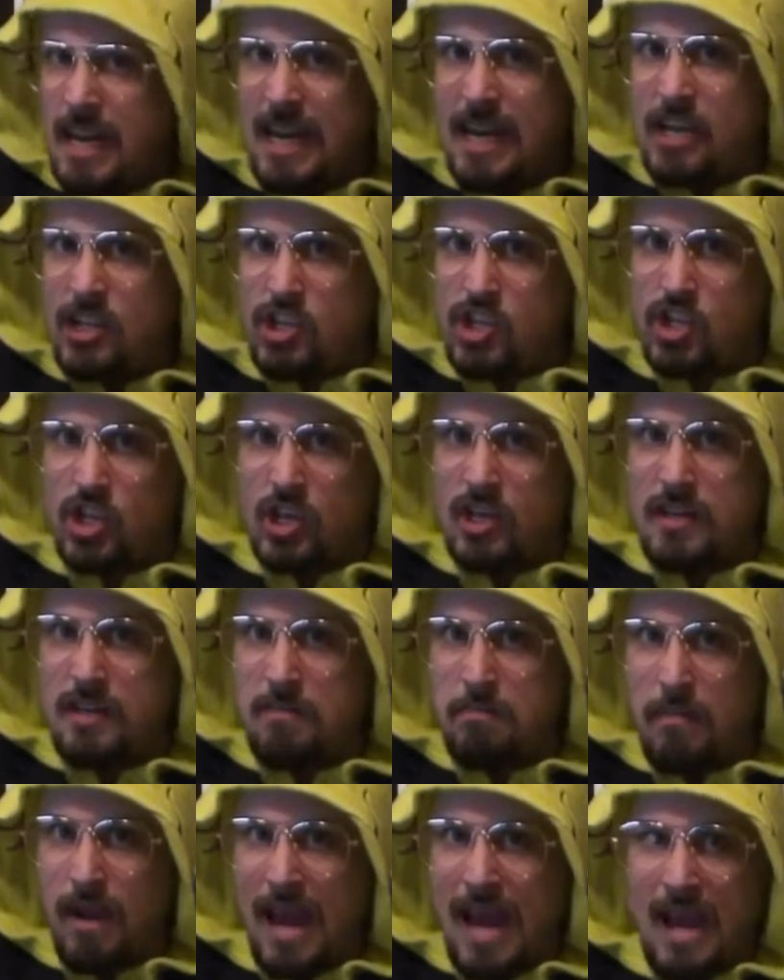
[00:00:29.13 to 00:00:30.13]
It
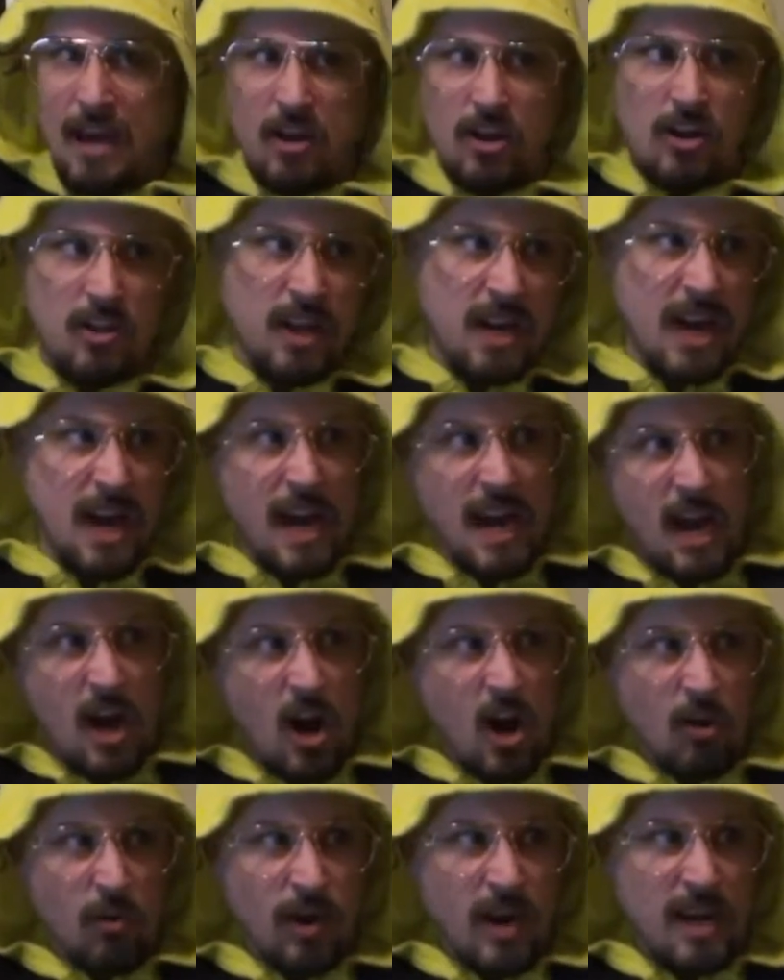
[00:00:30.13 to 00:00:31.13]
shouldn't matter that I
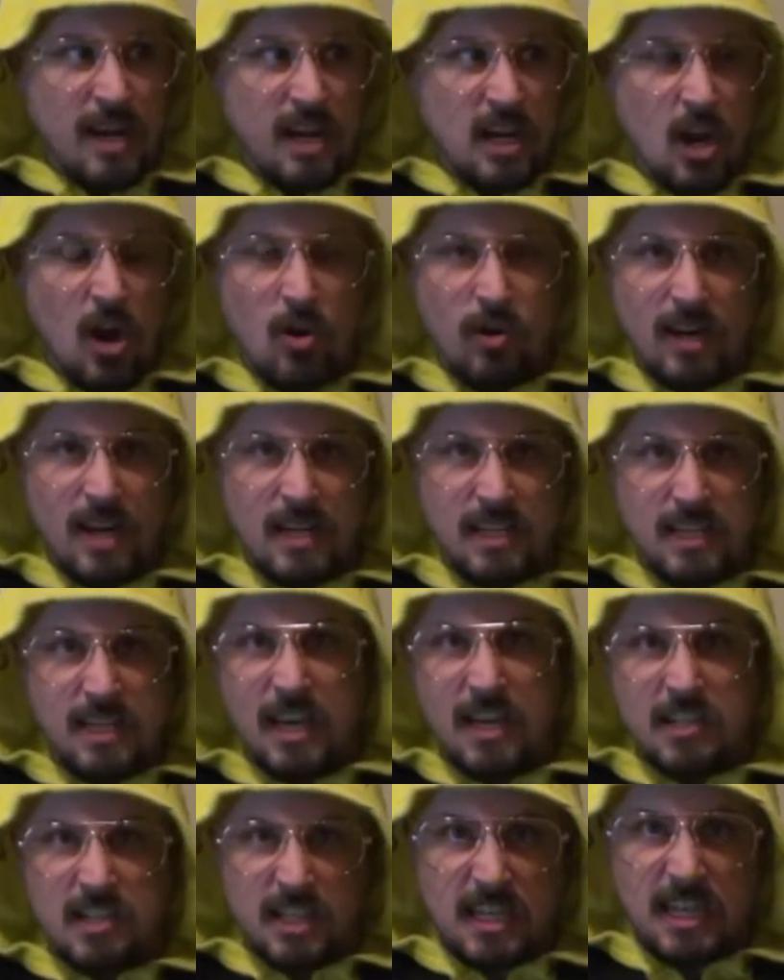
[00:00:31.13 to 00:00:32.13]
already own a
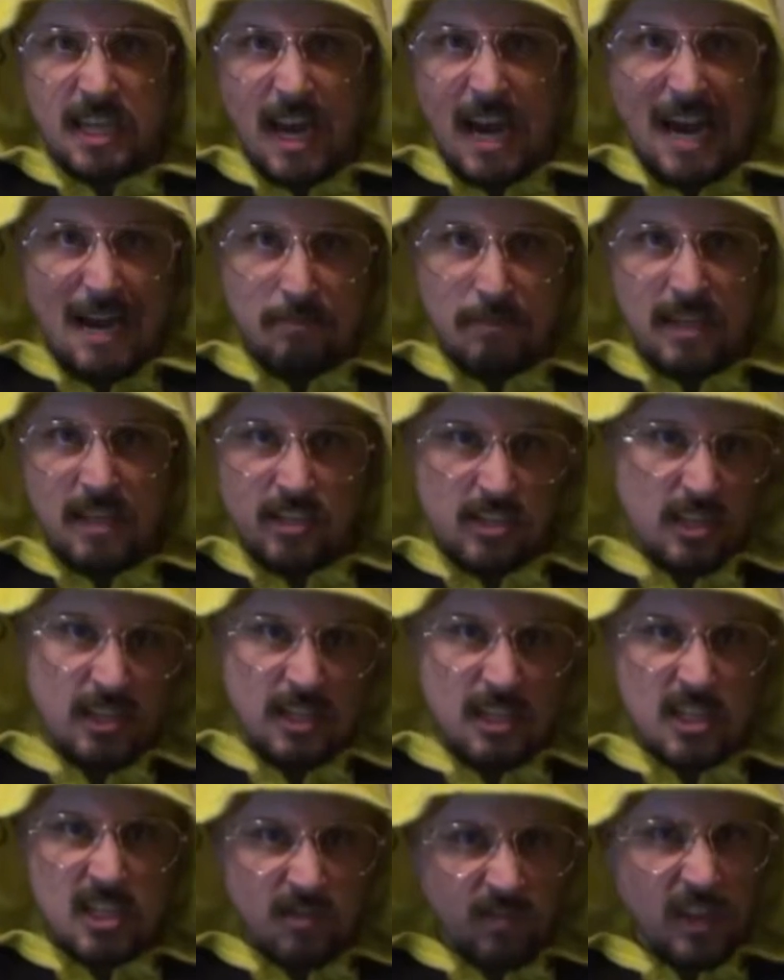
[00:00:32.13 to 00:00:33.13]
dozen copies of
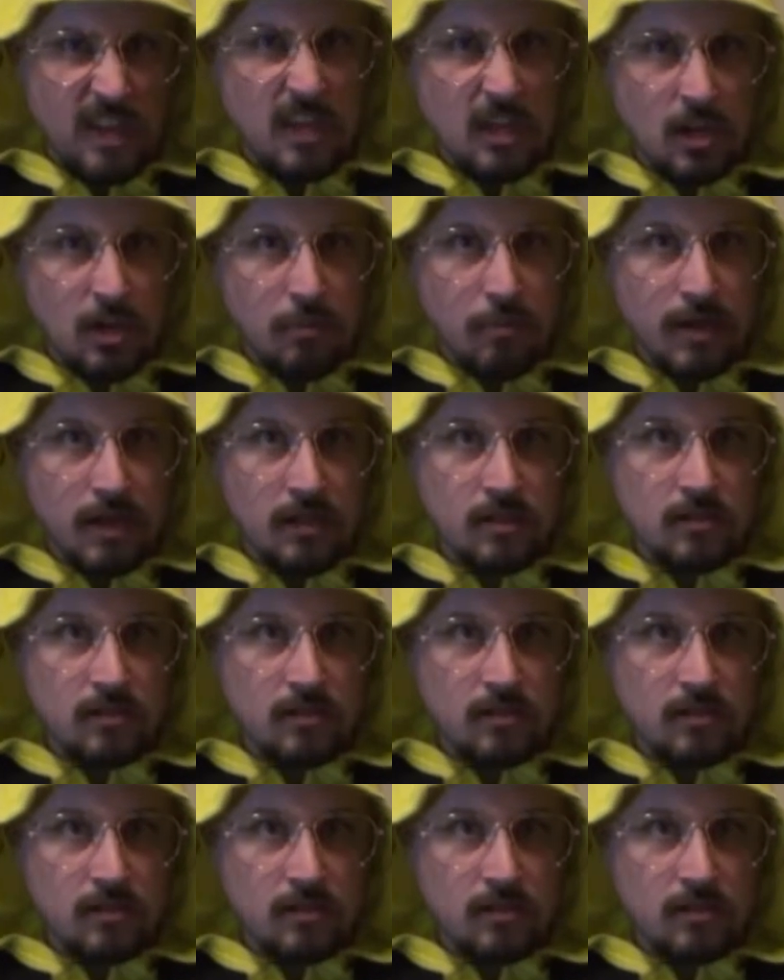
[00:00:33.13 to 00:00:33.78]
this film.